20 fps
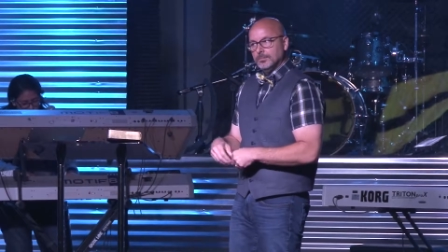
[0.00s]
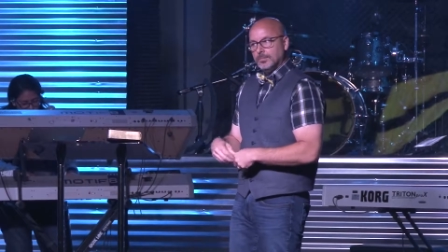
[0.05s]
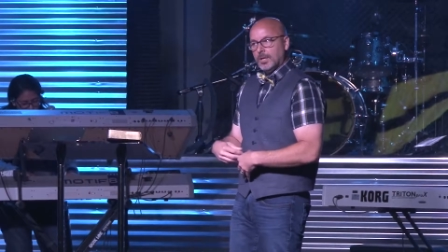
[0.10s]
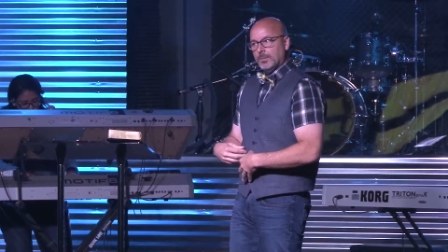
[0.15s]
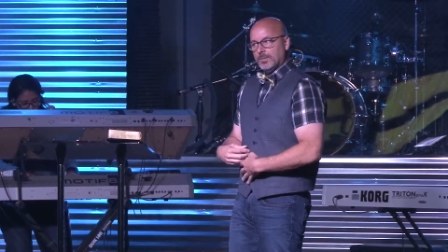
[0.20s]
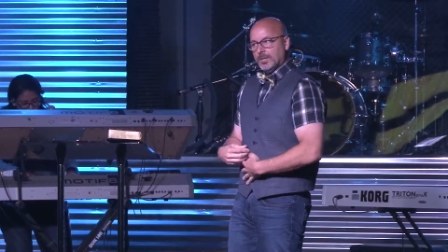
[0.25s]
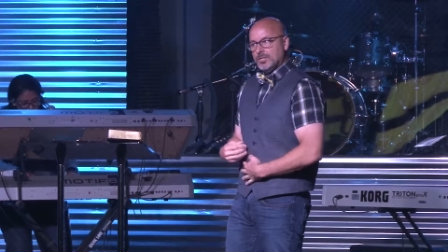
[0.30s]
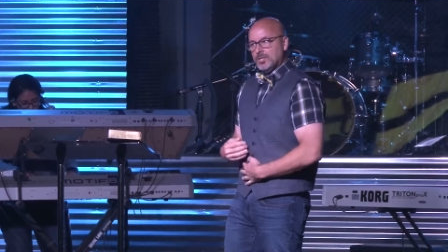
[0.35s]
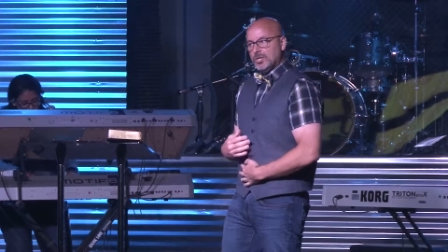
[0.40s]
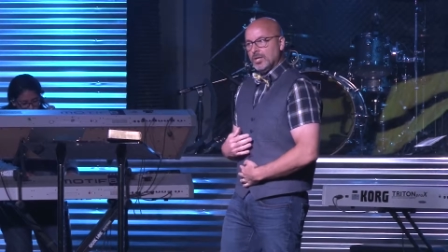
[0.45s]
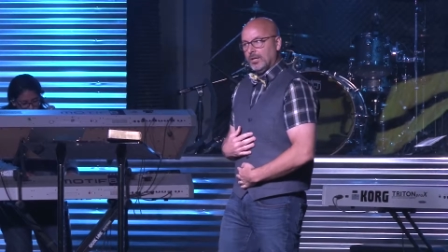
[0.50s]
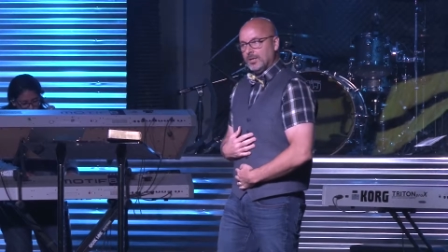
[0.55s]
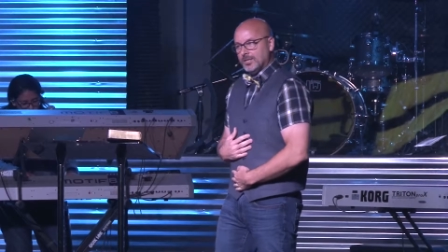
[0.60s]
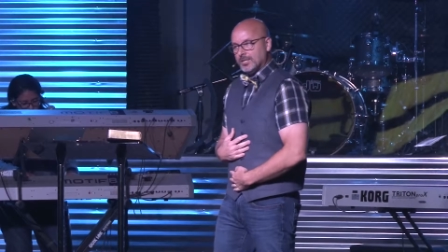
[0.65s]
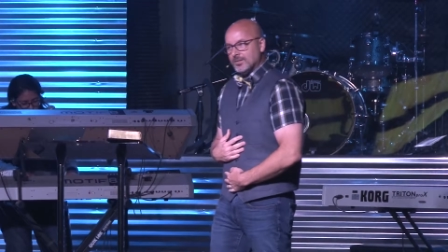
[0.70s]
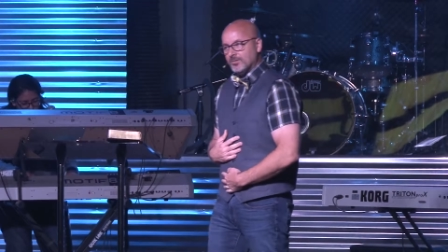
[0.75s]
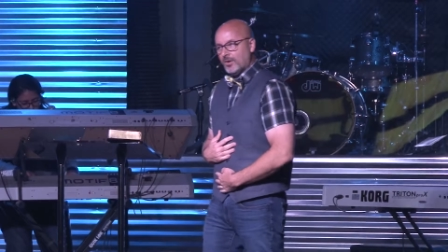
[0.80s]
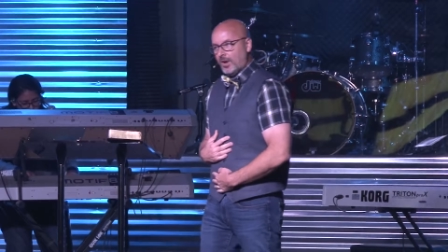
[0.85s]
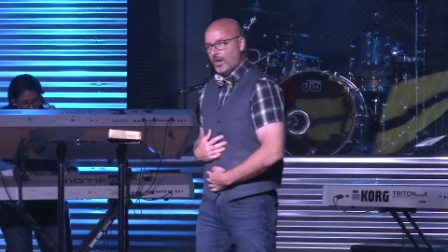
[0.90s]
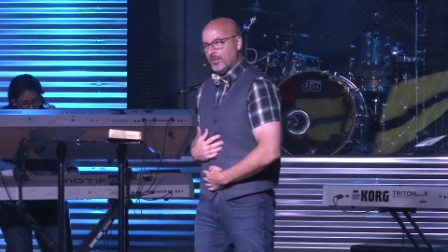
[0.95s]
I'm a
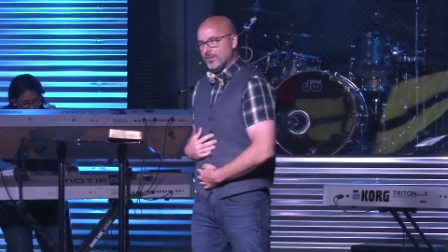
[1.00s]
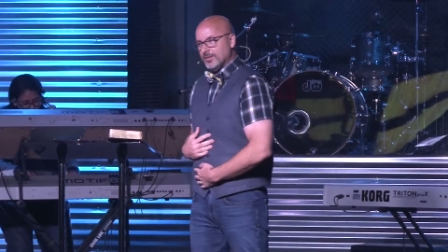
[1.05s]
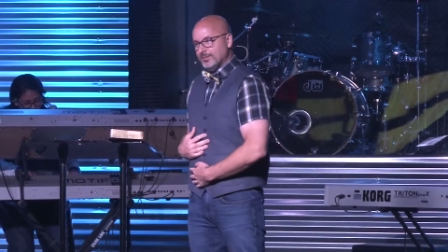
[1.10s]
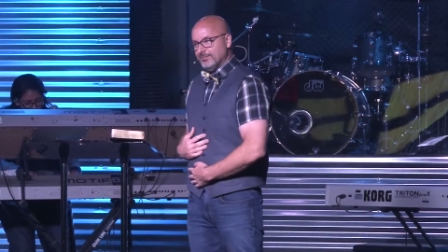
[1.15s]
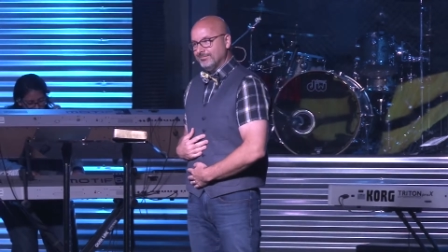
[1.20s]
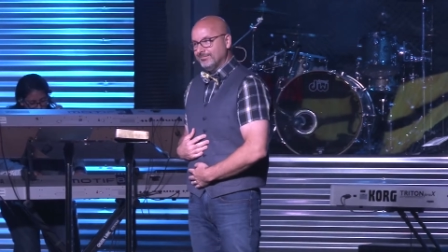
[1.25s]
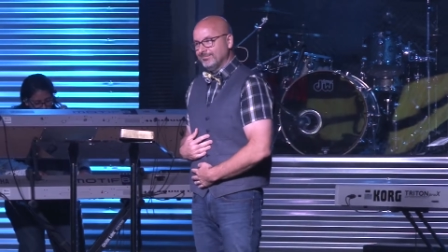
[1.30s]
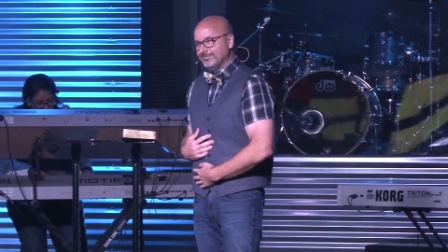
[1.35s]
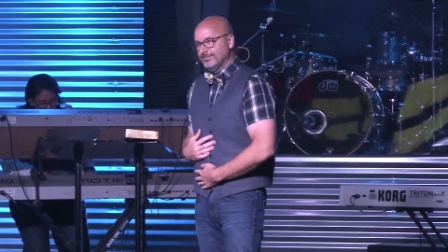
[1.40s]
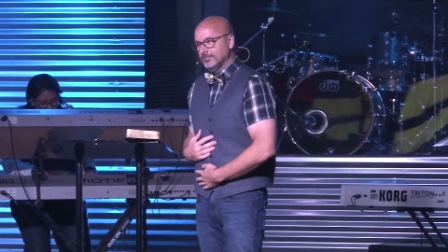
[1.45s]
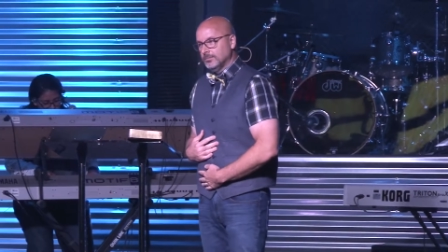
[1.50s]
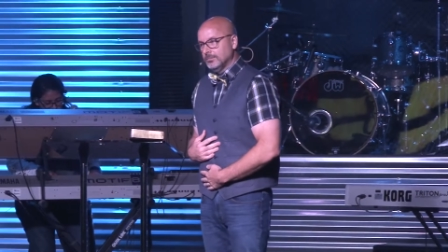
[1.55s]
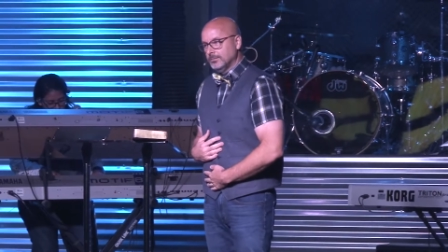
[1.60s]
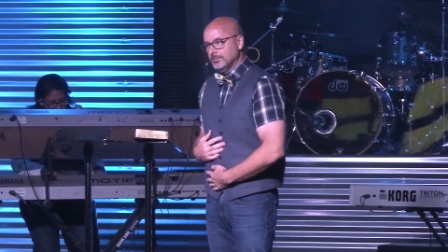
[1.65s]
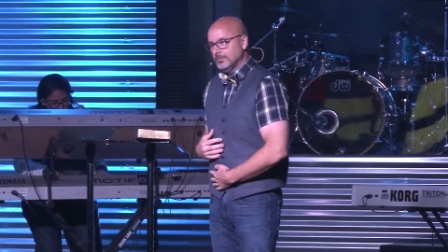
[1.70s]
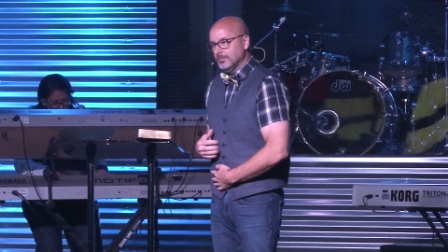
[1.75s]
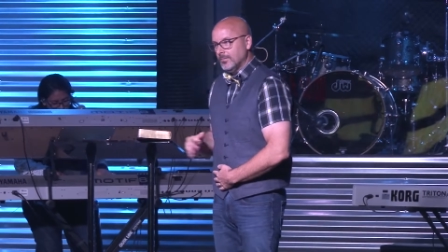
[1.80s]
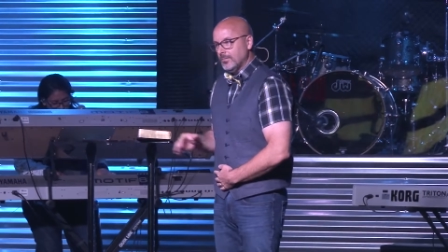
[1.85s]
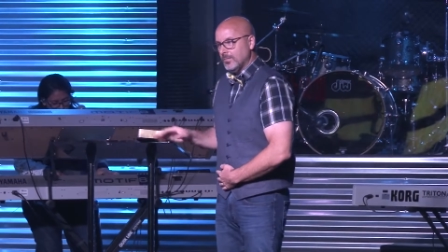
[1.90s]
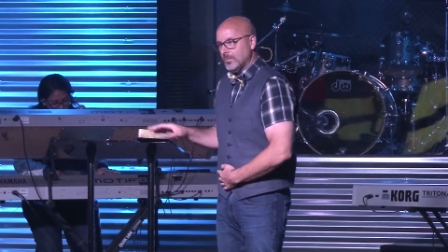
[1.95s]
jealous father,
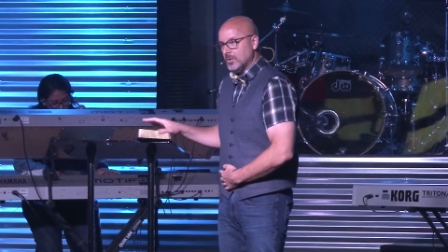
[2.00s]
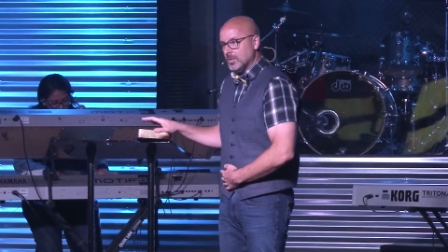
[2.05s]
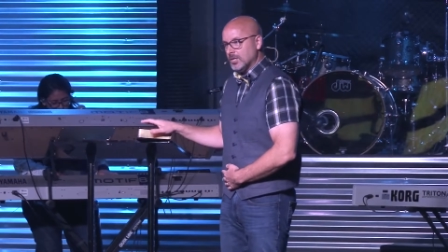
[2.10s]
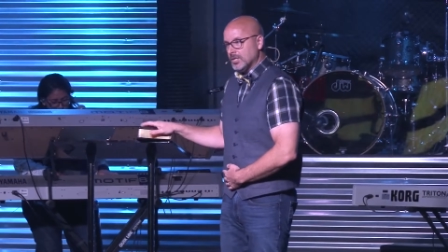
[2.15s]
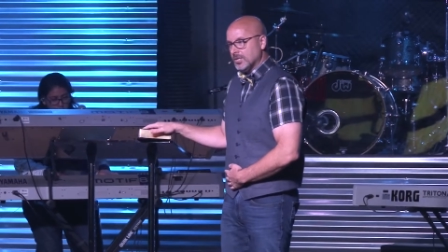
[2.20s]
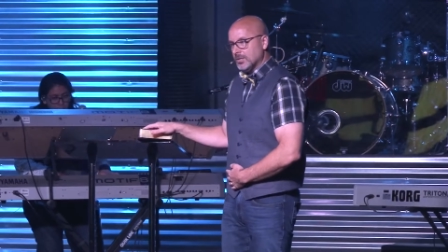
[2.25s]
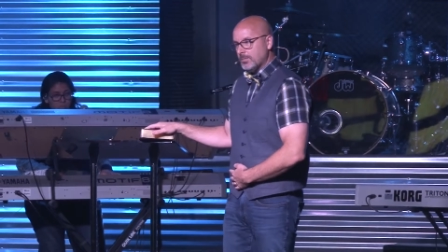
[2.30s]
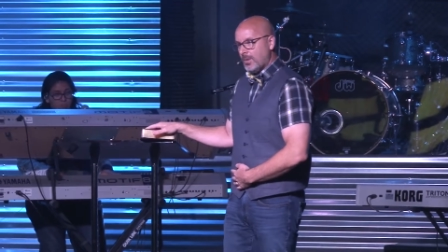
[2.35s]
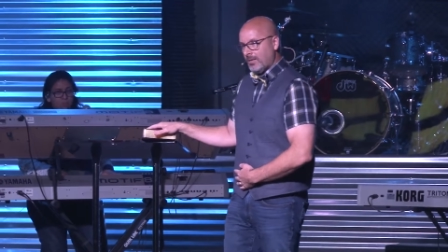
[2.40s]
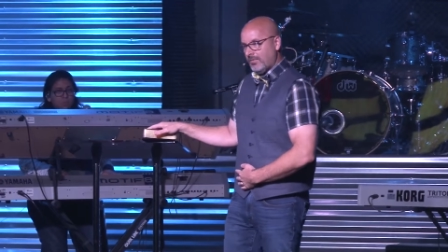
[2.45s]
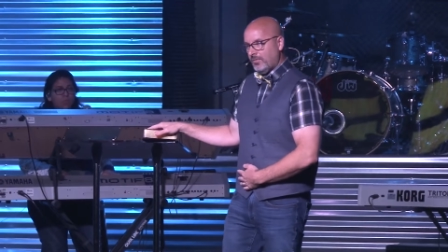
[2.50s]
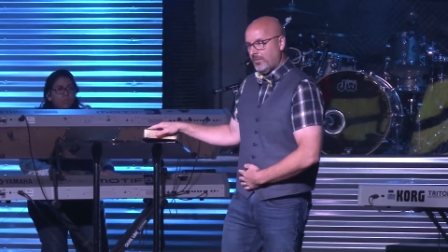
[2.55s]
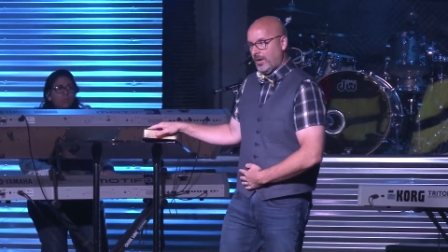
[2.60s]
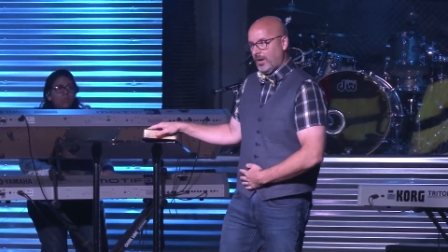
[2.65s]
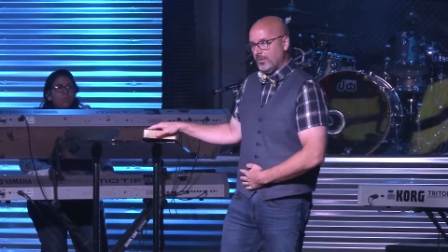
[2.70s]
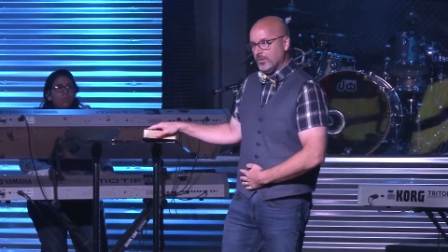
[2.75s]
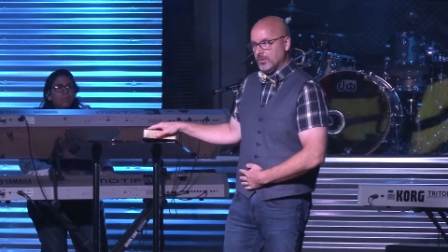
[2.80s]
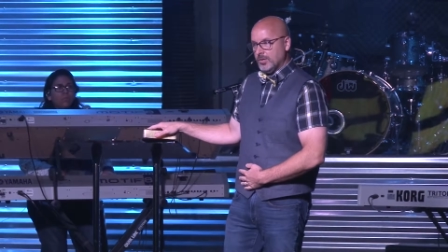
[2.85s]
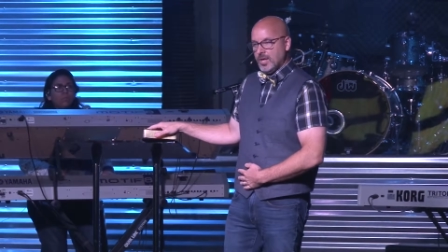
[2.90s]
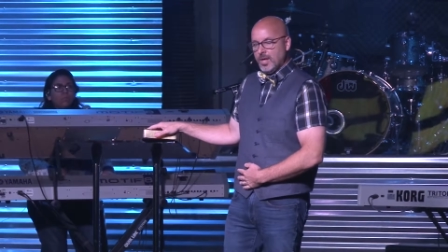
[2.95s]
just as my
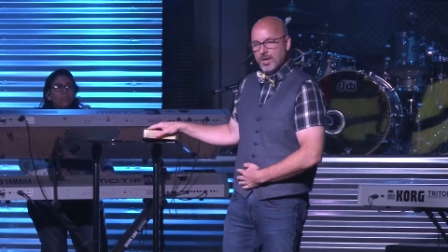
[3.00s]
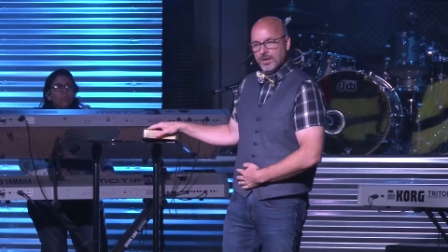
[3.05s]
Father in